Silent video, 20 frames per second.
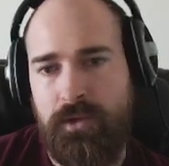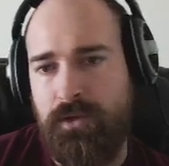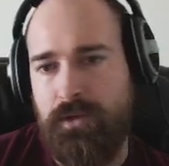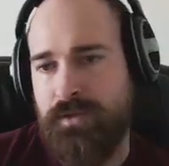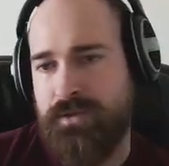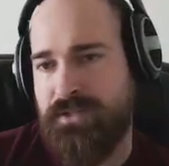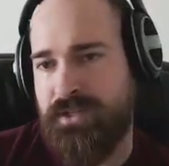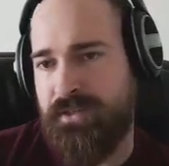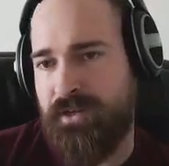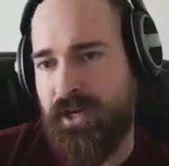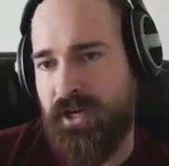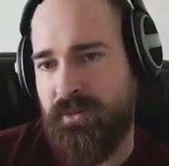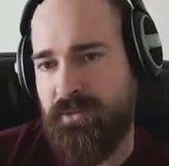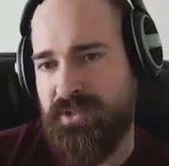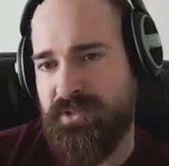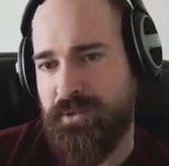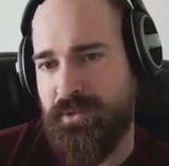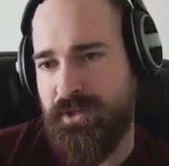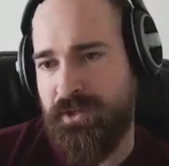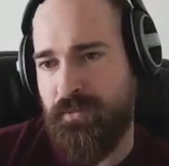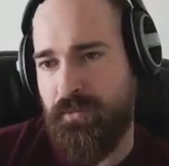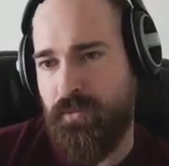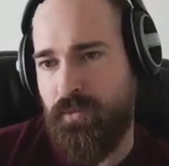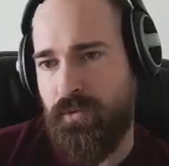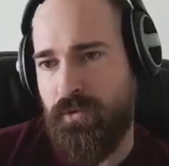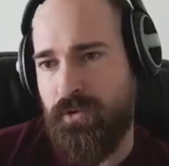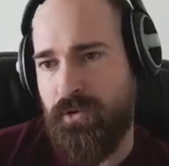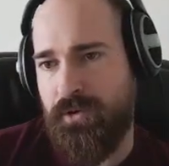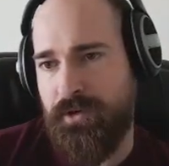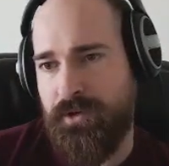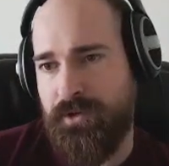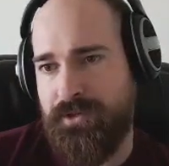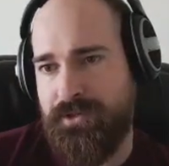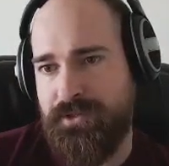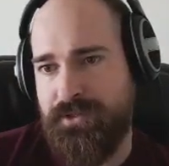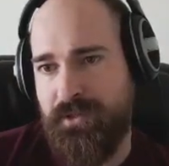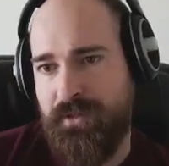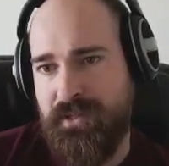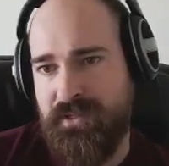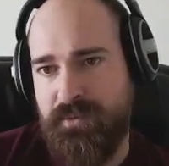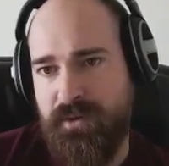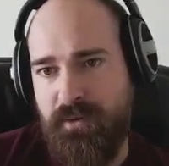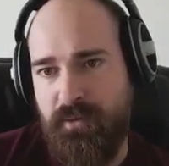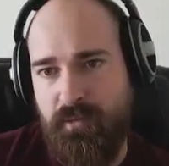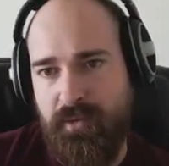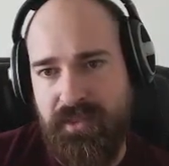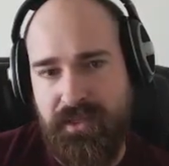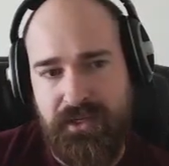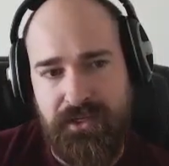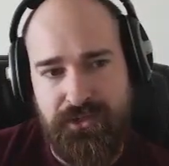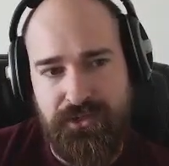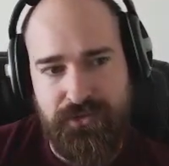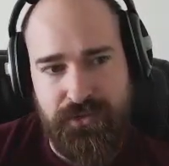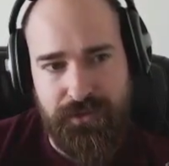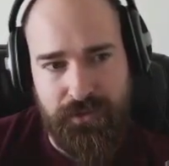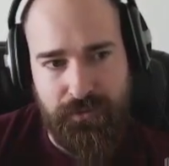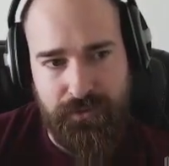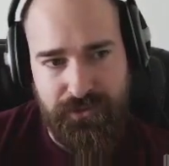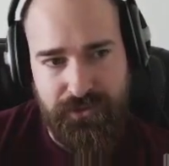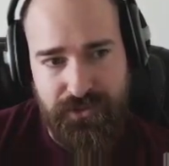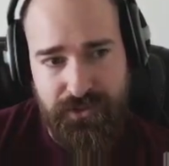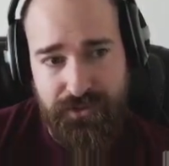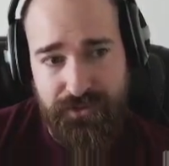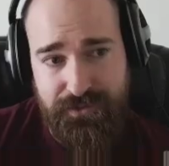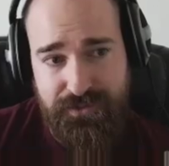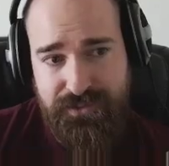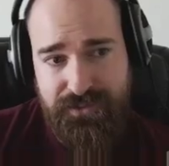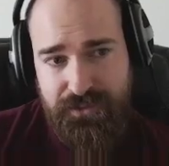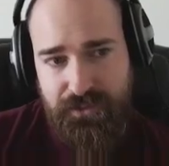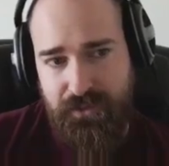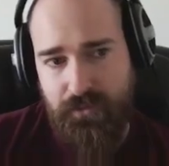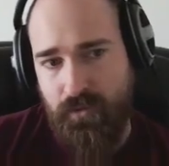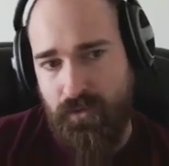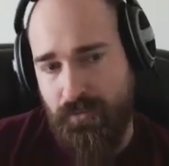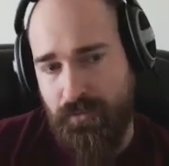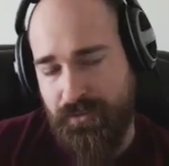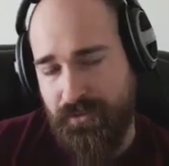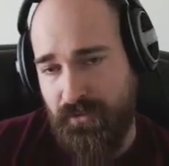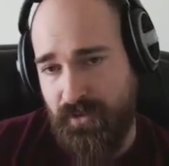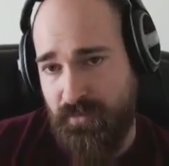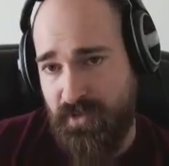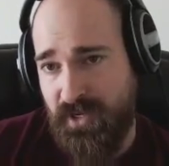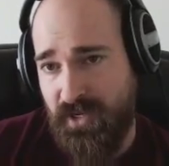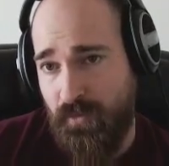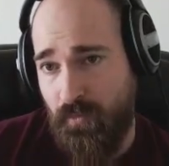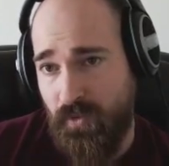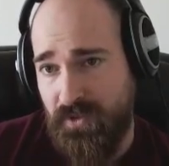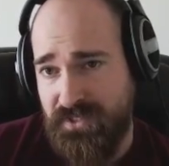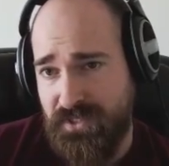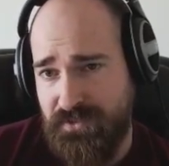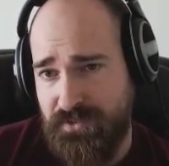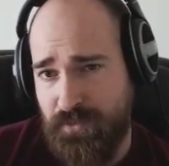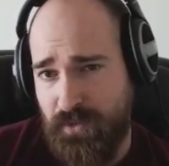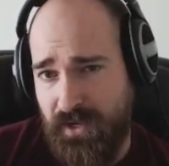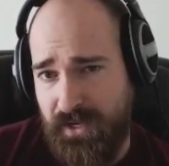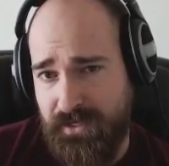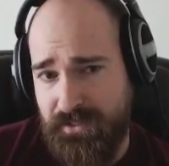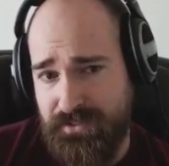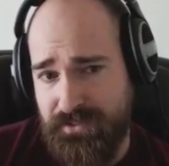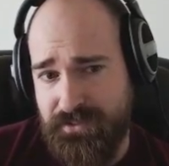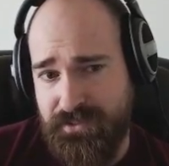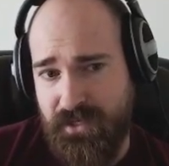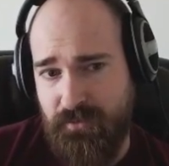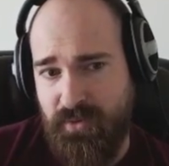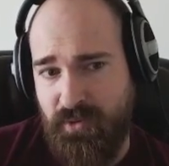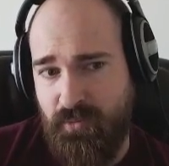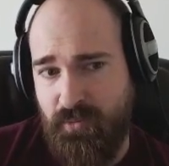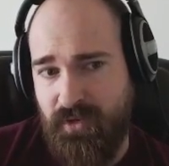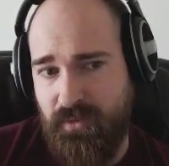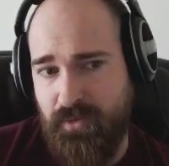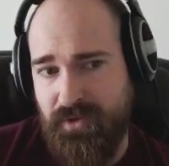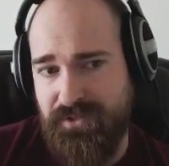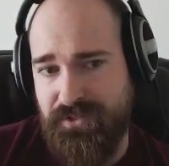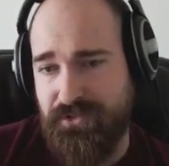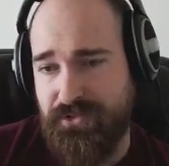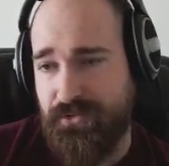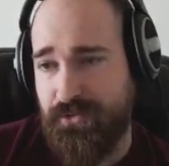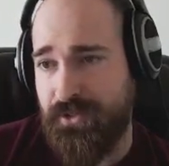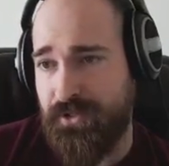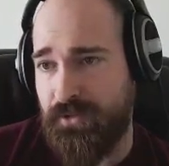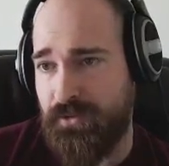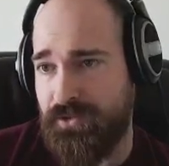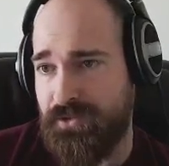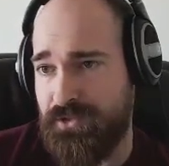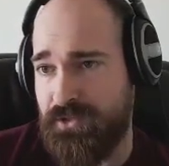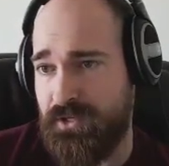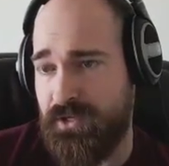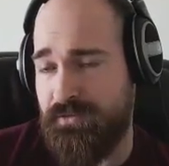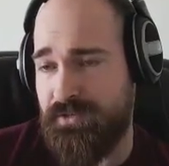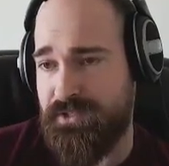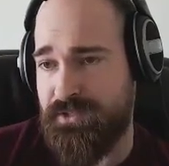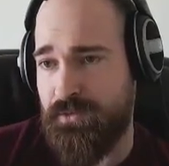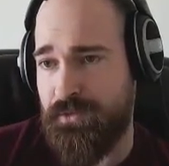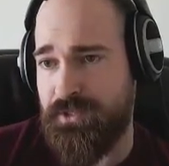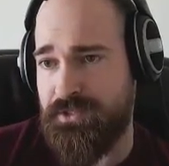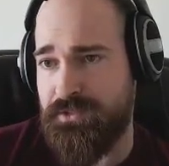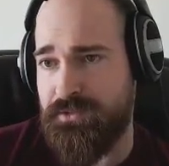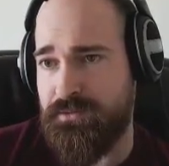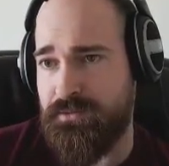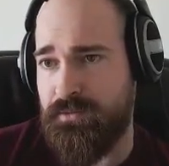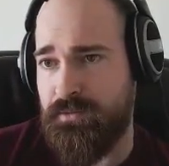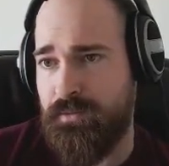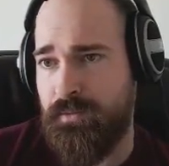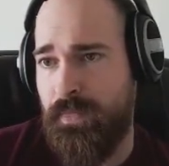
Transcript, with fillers: Looks like the Ottomans were in a war, so that's probably why they didn't join the coalition. They're still at war with Crimea. Once his war ends, that'll be when he wants to join the coalition, if he's going to.